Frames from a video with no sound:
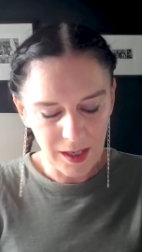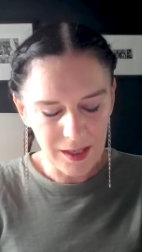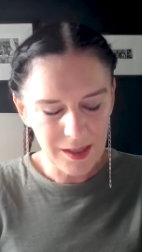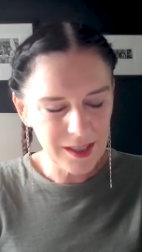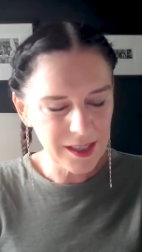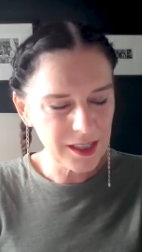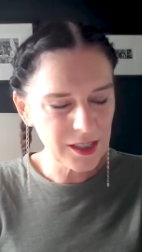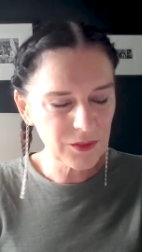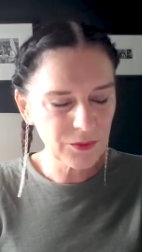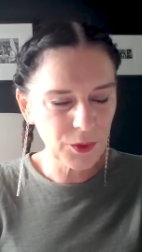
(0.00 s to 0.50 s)

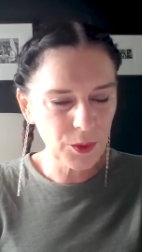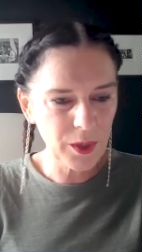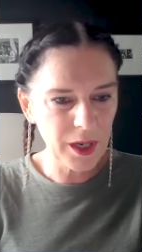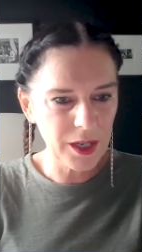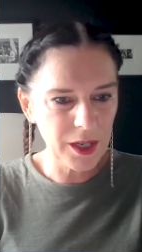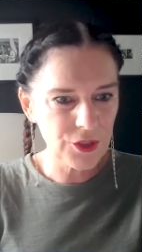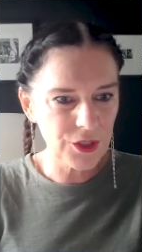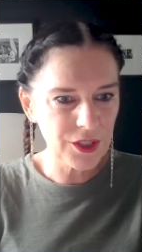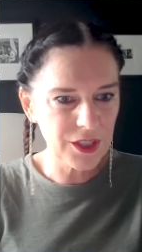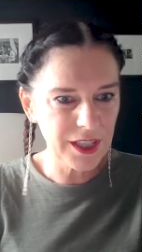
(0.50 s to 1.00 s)
I think it's
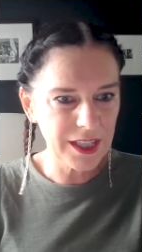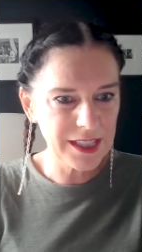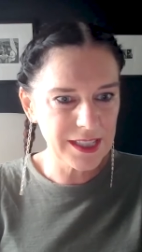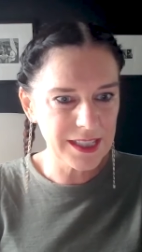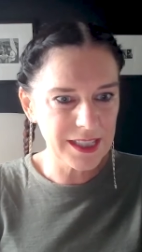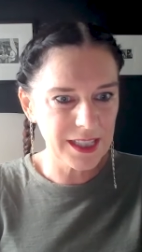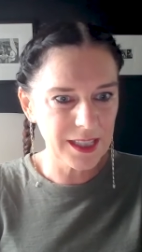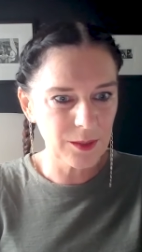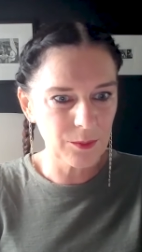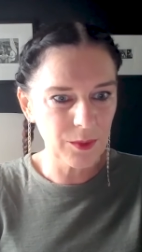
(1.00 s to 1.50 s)

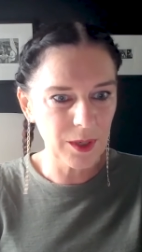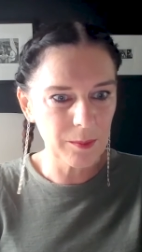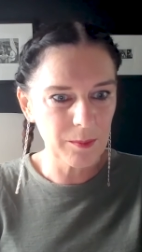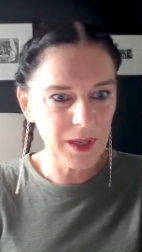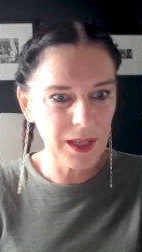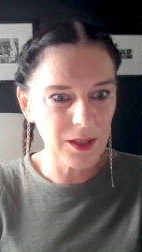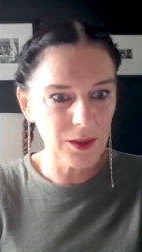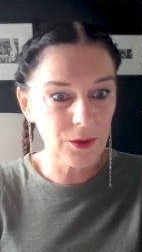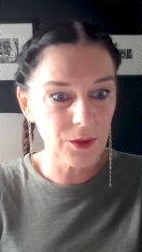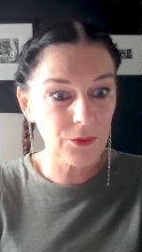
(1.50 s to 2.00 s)
419
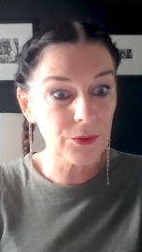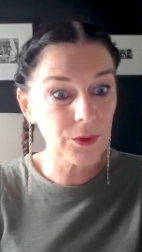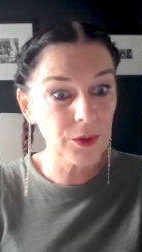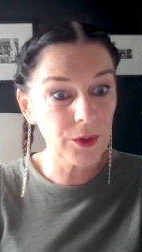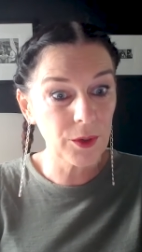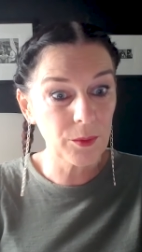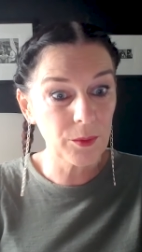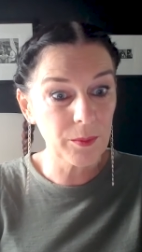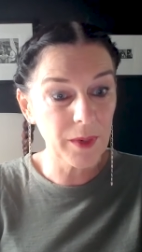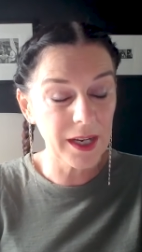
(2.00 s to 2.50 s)
women
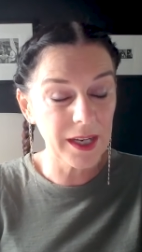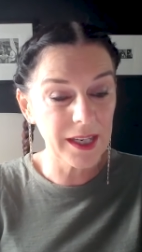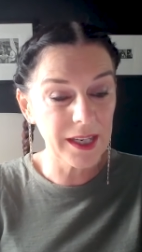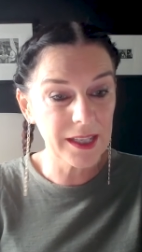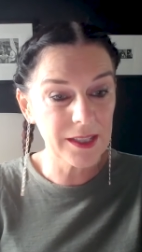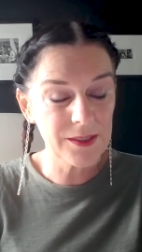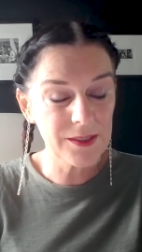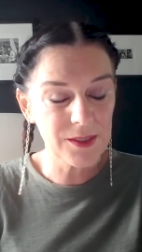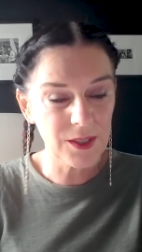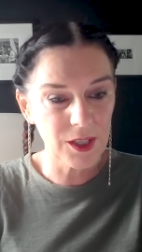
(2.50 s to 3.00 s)
through my
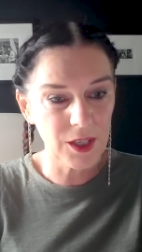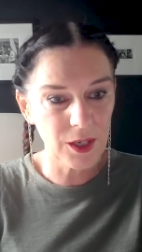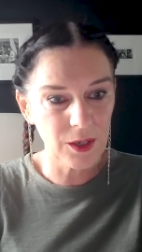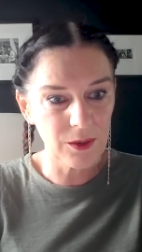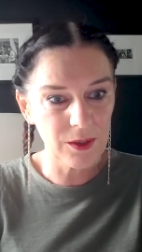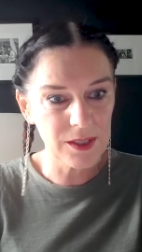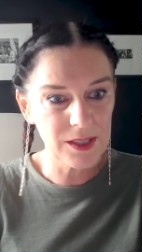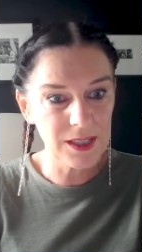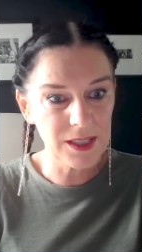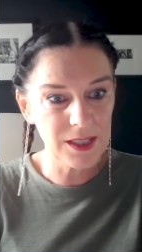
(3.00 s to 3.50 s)

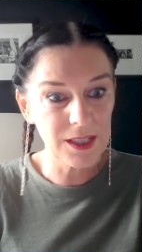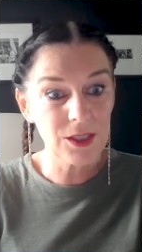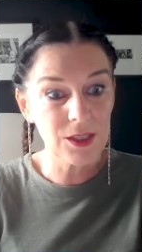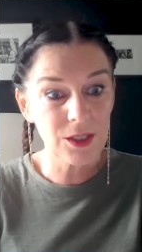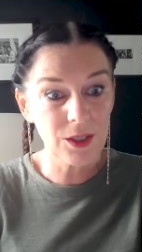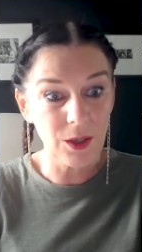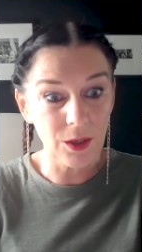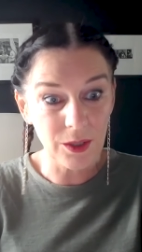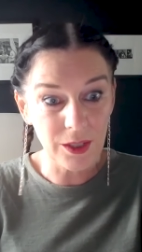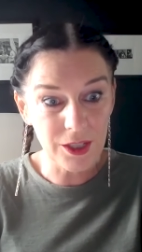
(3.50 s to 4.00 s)
Insecurity
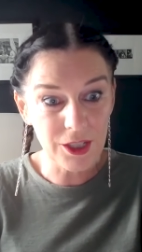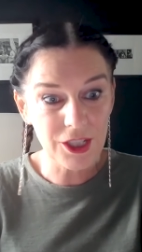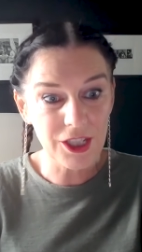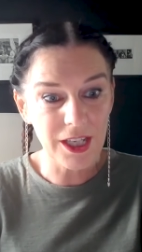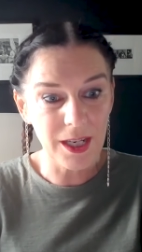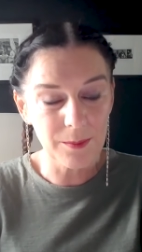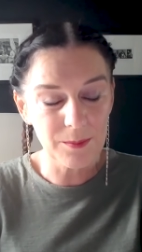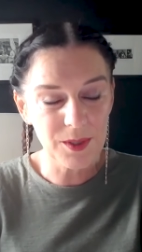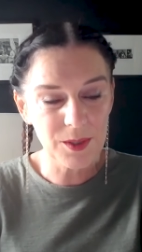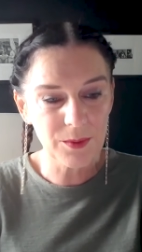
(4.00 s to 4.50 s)

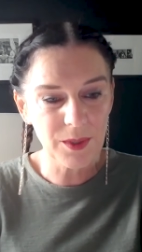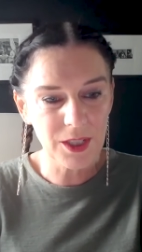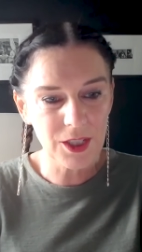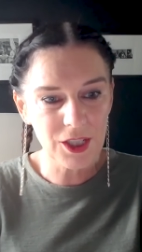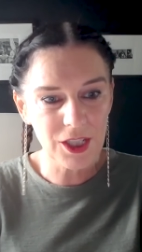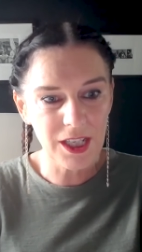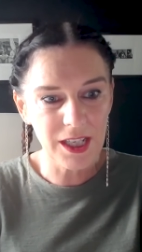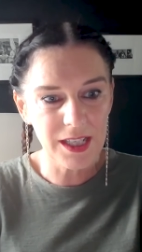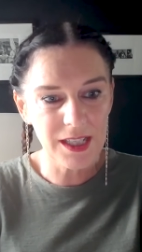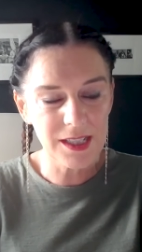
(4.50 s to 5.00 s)
scholarships,
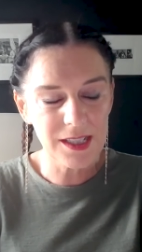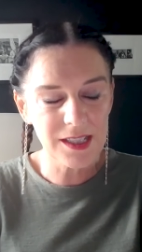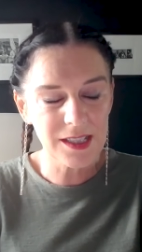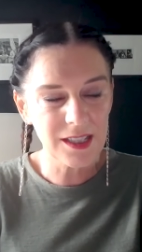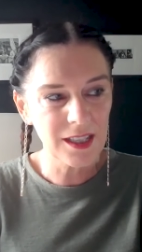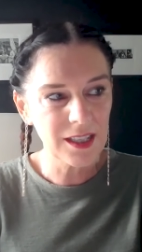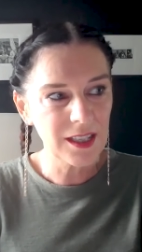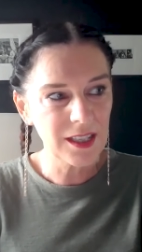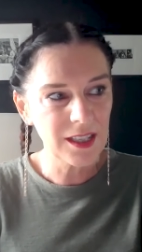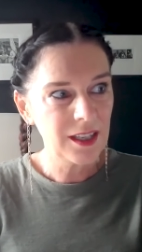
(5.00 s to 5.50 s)
which
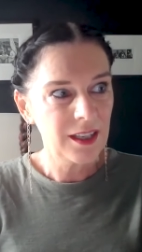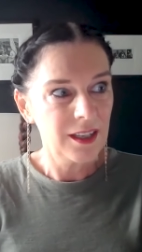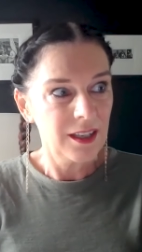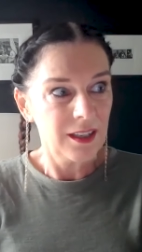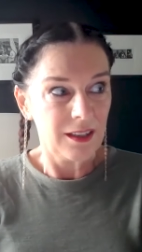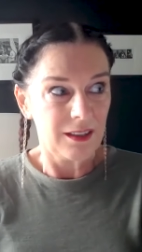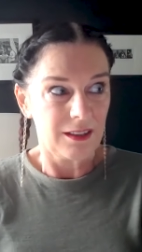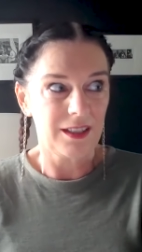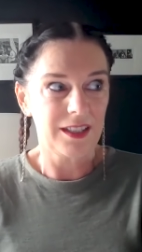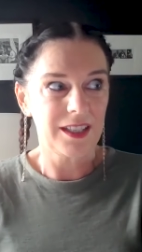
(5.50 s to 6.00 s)
is
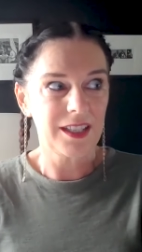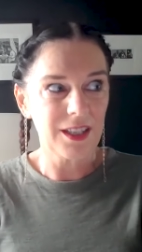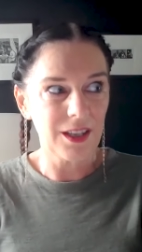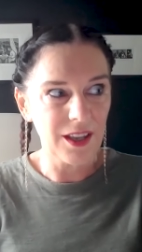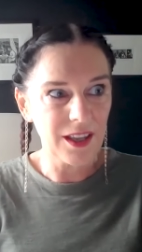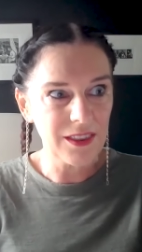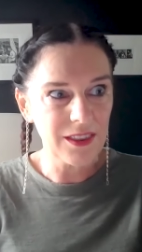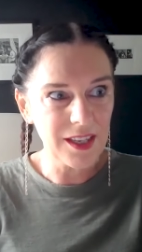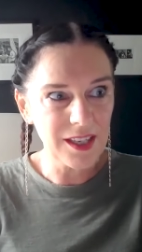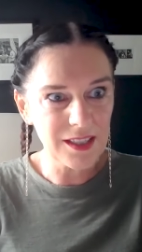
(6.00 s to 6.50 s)

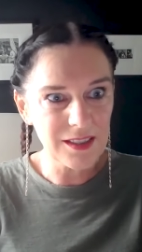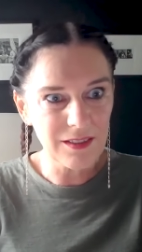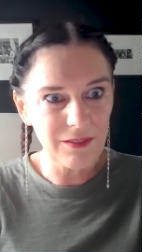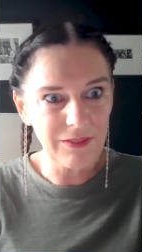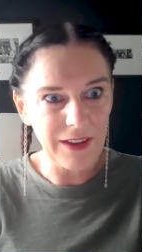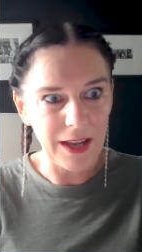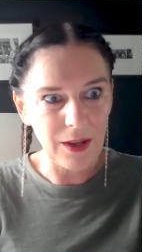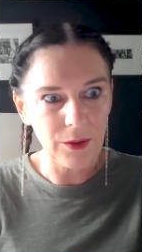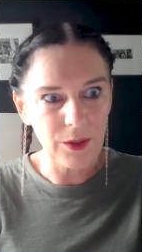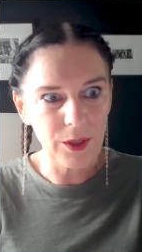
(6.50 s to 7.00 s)
I think it's a
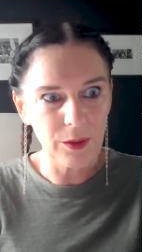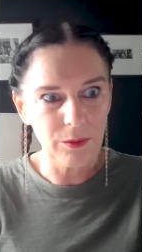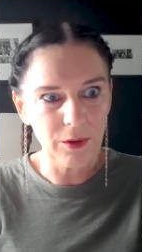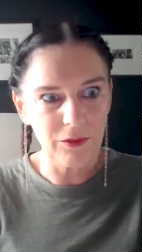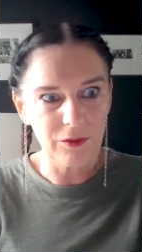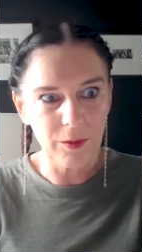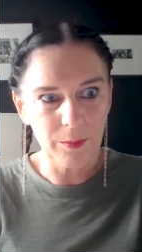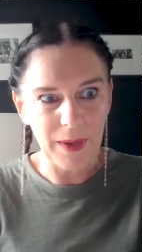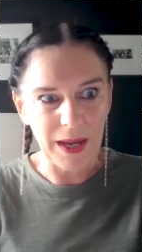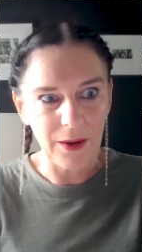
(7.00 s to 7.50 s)
value
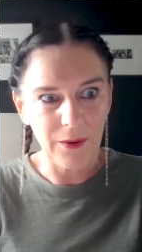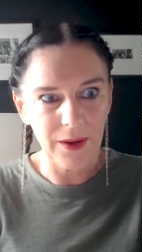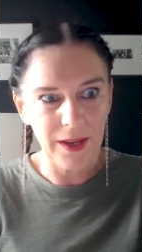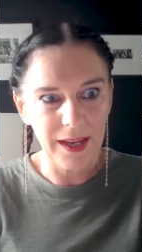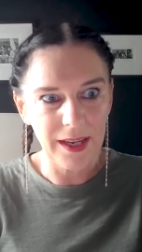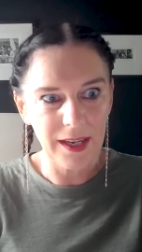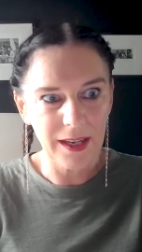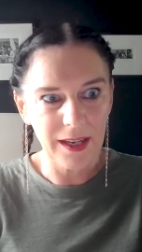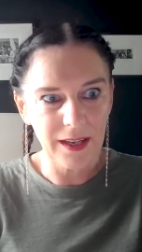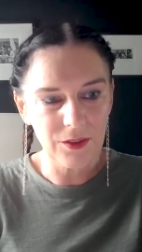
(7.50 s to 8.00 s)
of about
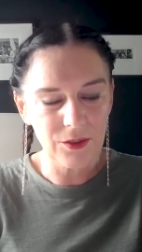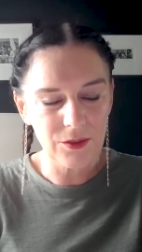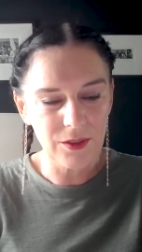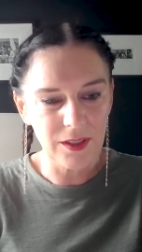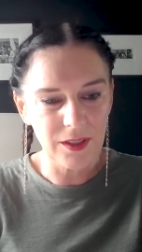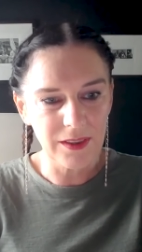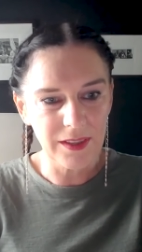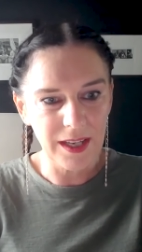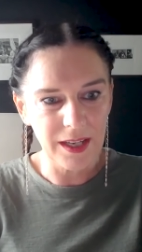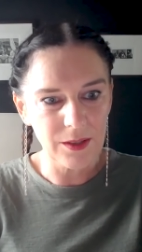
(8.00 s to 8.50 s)

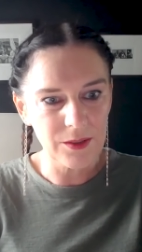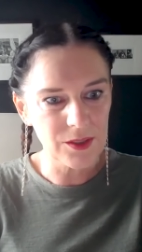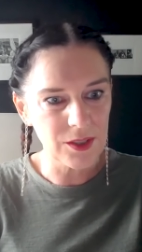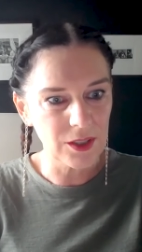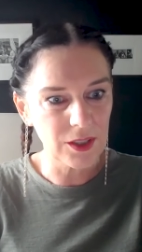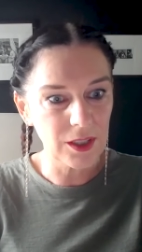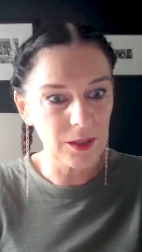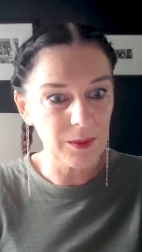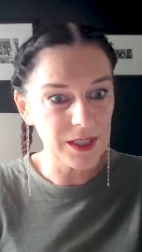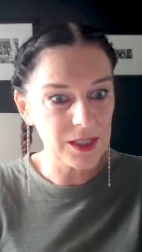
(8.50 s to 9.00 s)

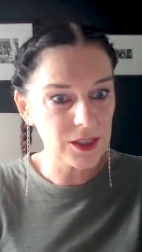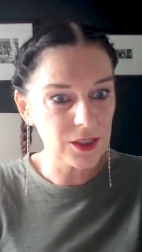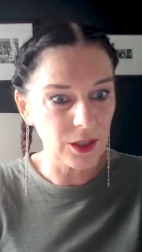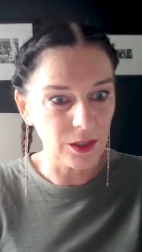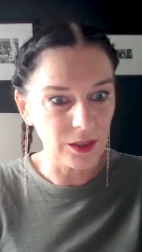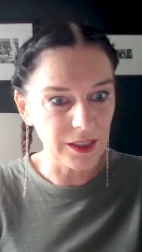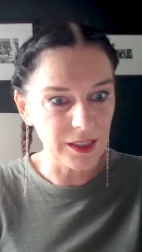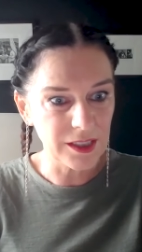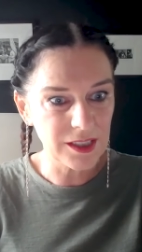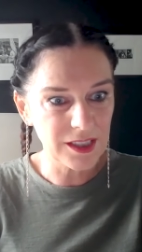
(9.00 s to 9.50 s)
800,000 US
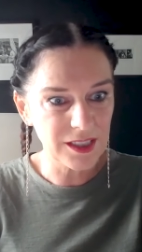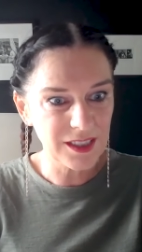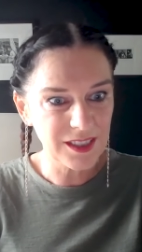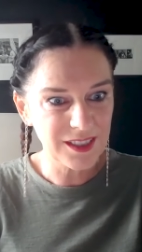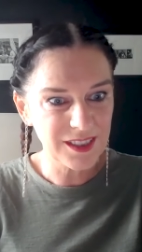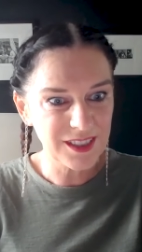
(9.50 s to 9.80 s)
dollars.